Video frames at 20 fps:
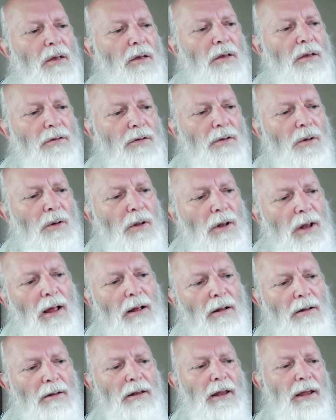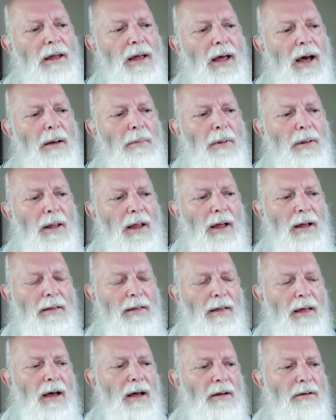So an elderly couple like
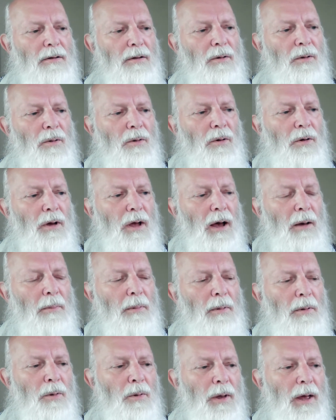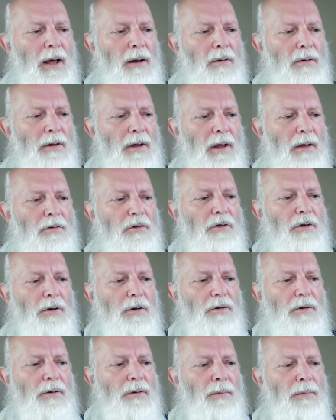that, or a couple who cannot have
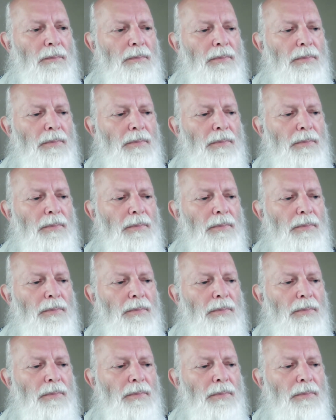children,